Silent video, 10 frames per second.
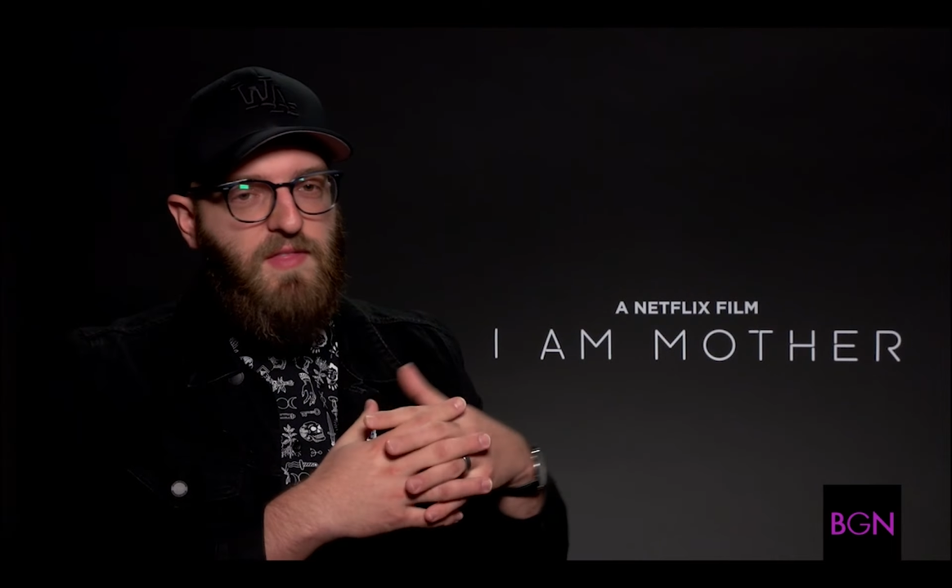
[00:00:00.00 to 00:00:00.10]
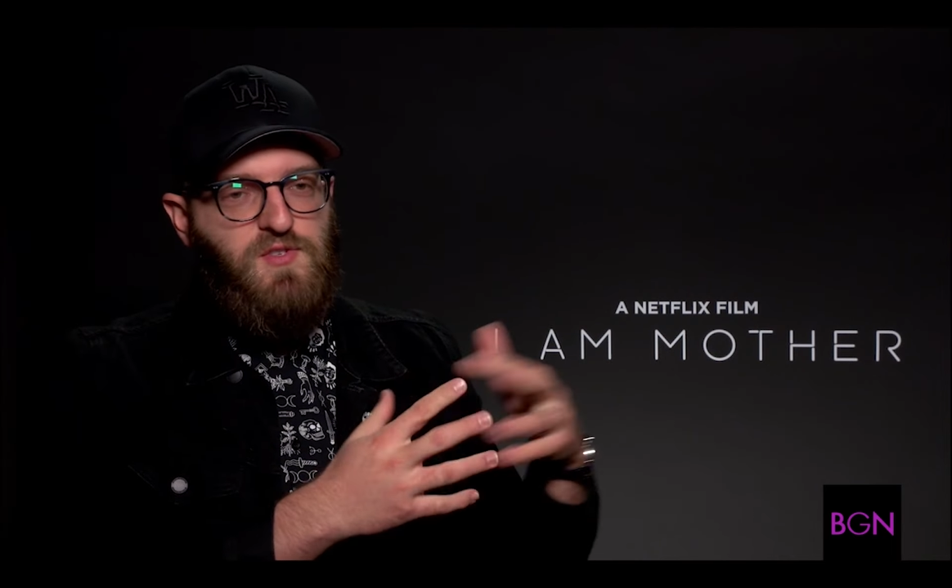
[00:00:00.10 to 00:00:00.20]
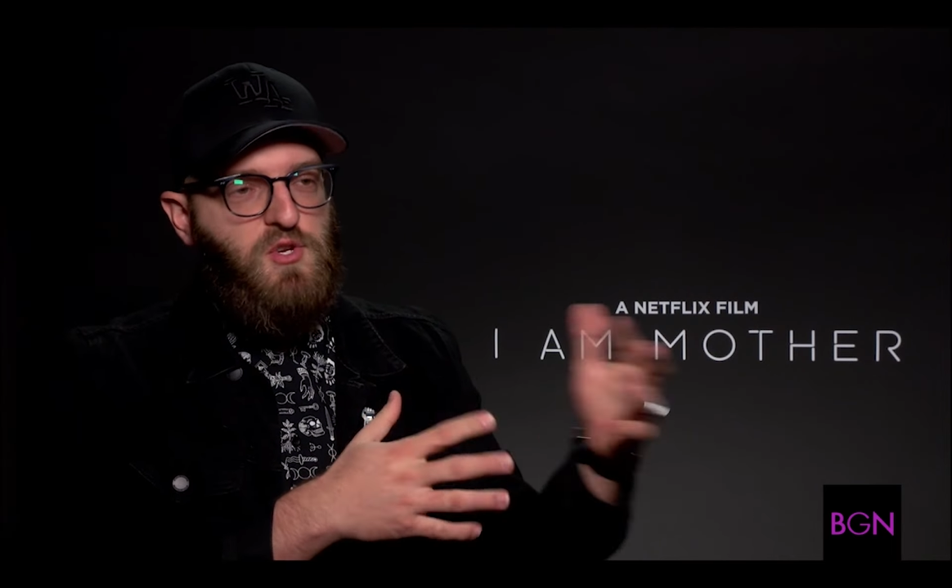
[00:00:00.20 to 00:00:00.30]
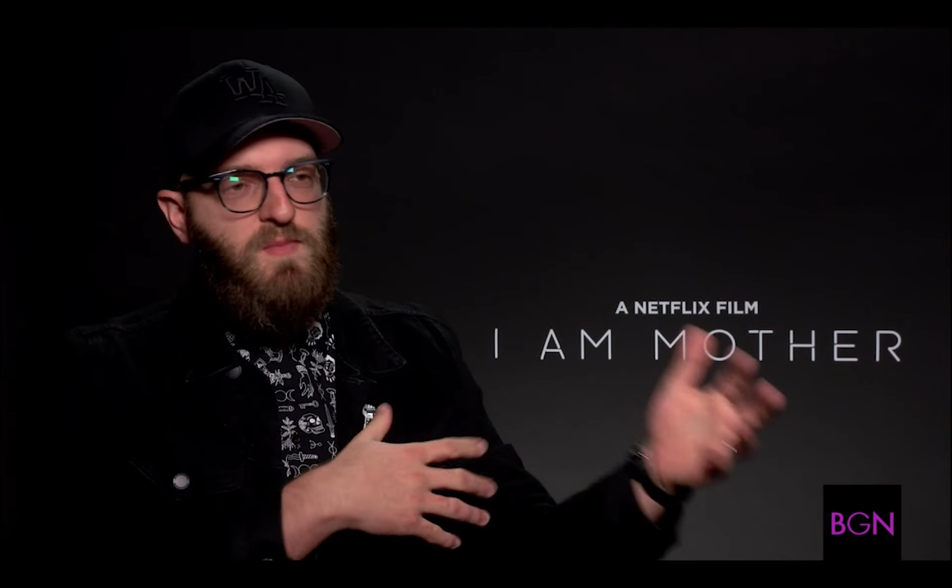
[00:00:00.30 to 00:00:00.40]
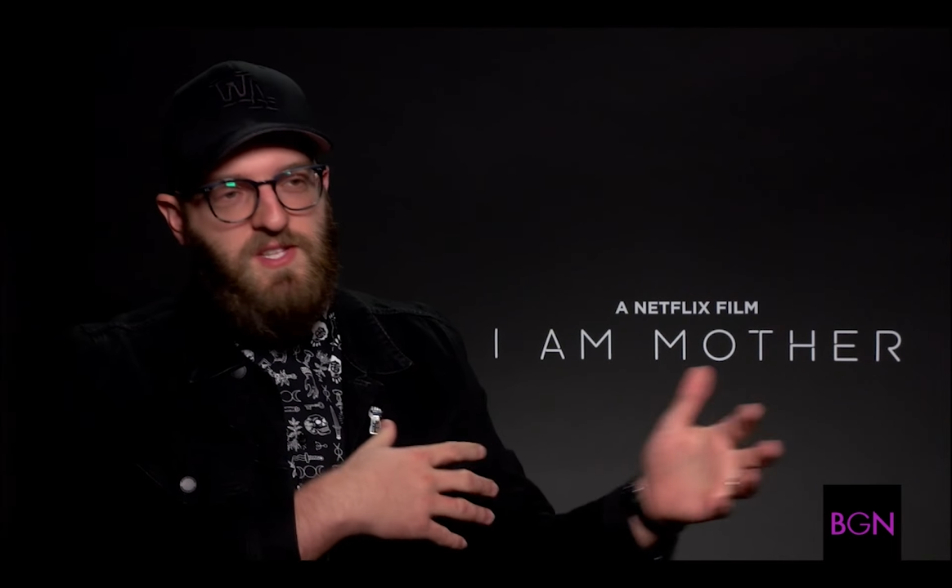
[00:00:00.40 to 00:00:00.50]

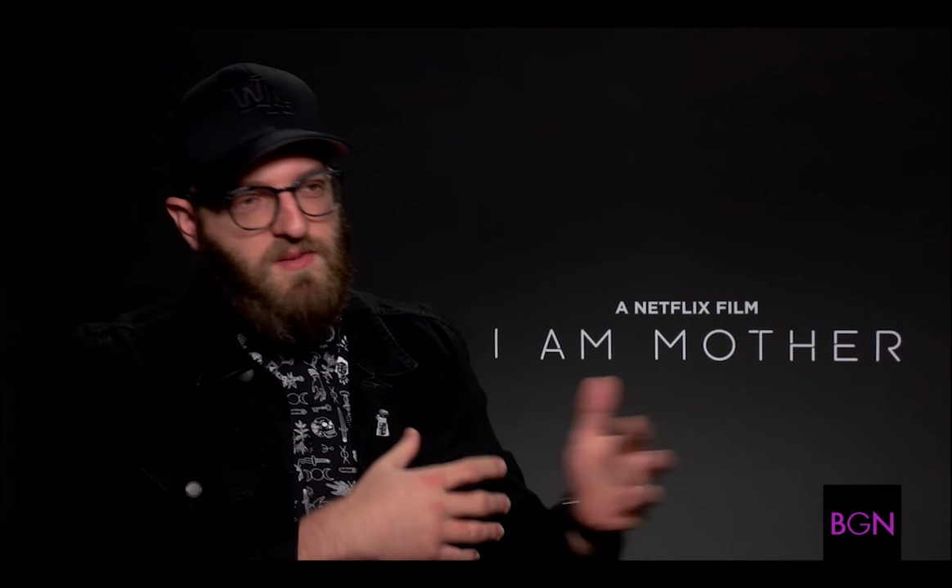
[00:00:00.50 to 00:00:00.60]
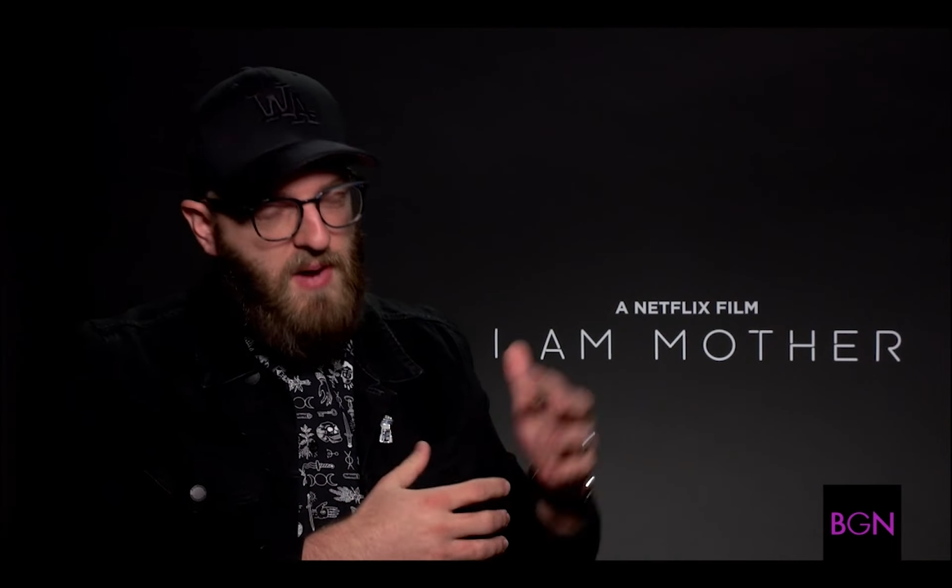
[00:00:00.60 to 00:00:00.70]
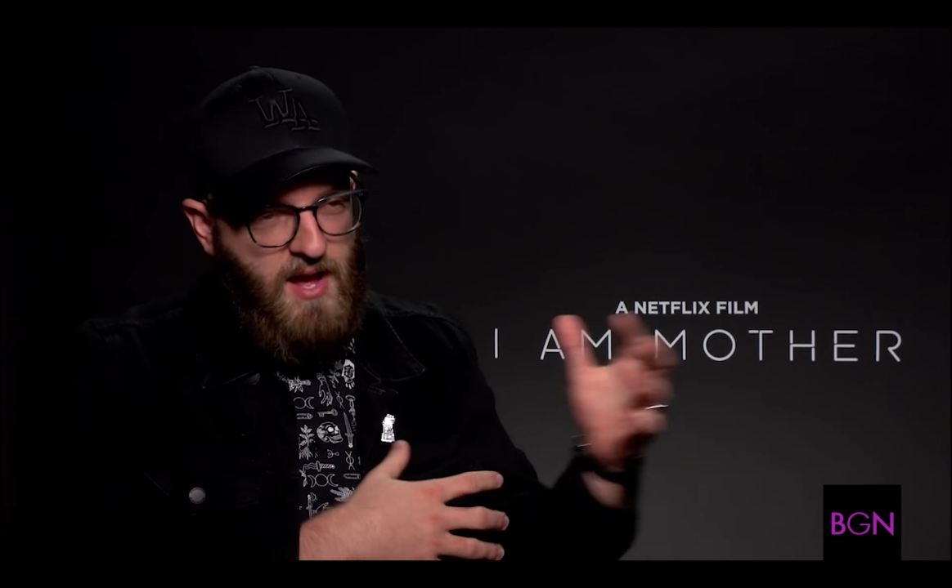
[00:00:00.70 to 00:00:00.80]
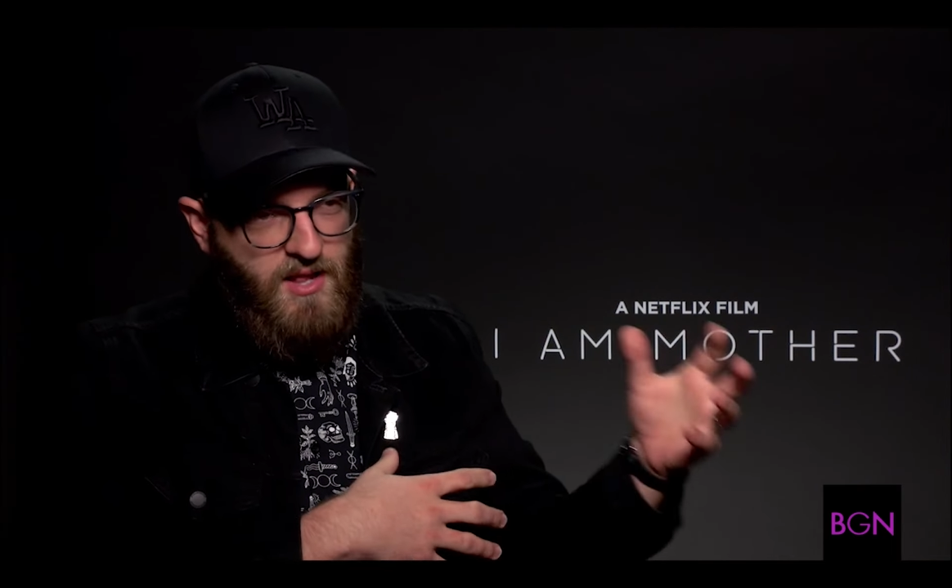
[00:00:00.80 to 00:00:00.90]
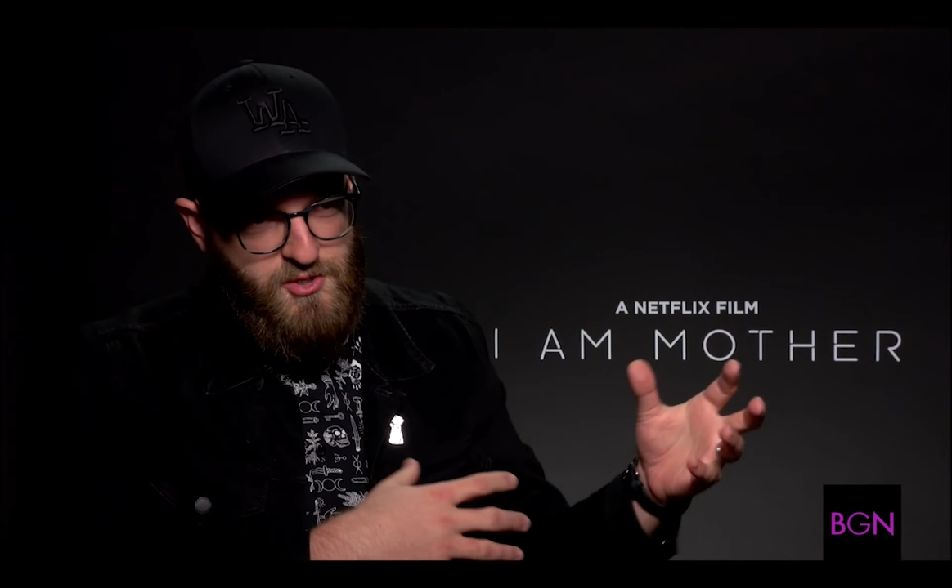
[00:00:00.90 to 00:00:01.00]
assume that's a
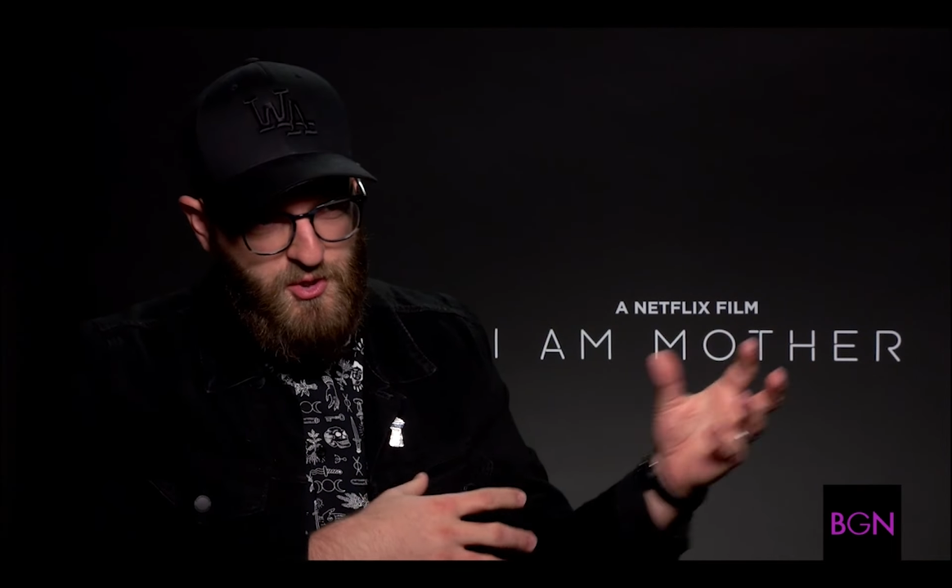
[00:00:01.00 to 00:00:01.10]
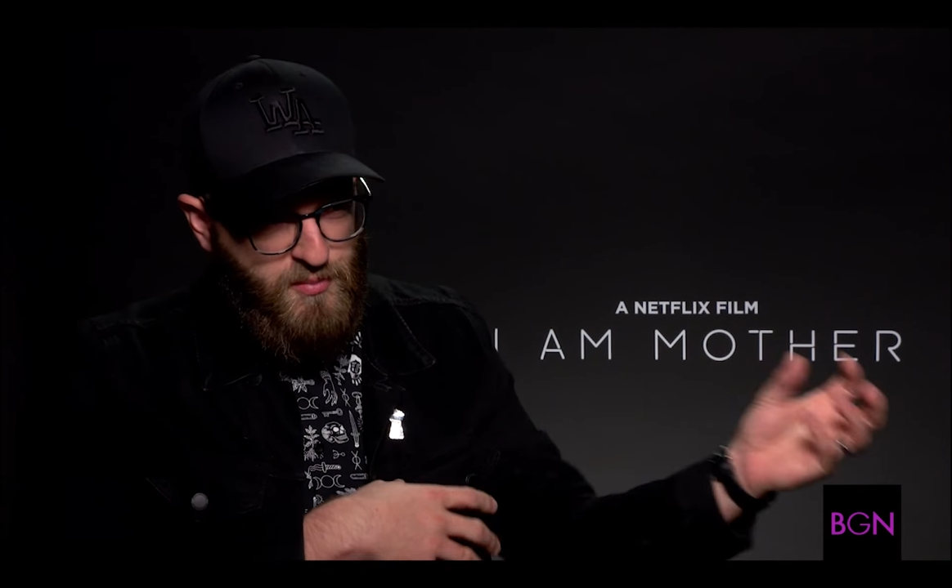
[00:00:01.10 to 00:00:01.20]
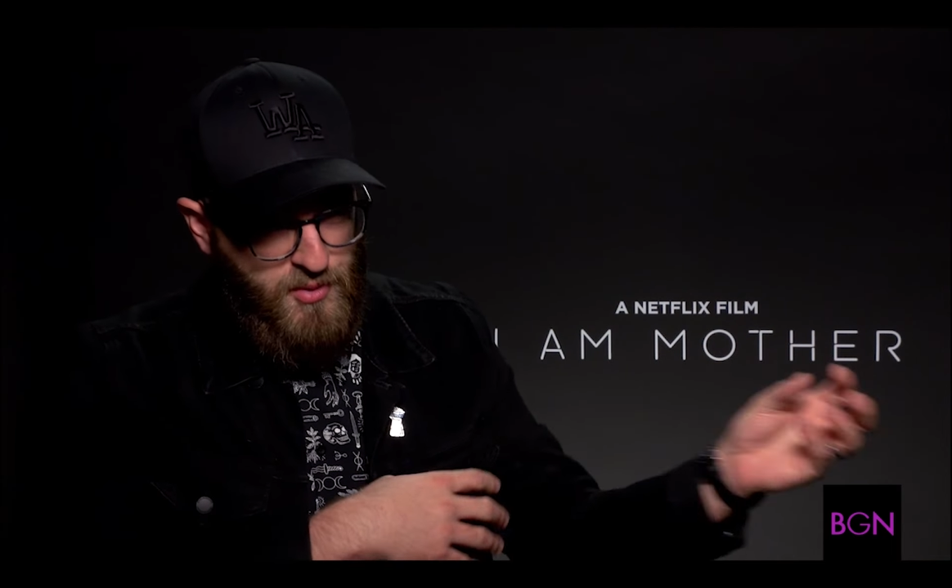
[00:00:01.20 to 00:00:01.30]
biological